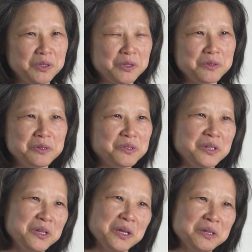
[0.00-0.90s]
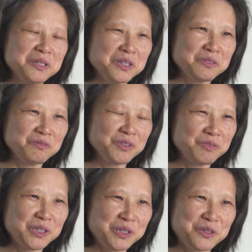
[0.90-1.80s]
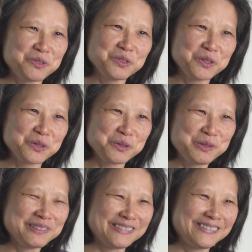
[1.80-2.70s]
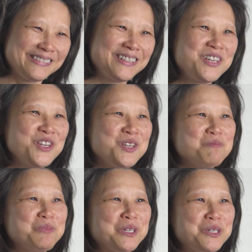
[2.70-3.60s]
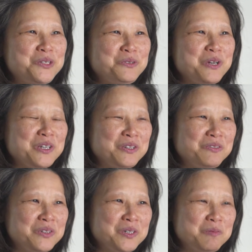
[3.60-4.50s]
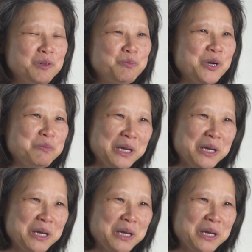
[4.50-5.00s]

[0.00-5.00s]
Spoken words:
I couldn't say that 10, 15 years ago, but I do have a broad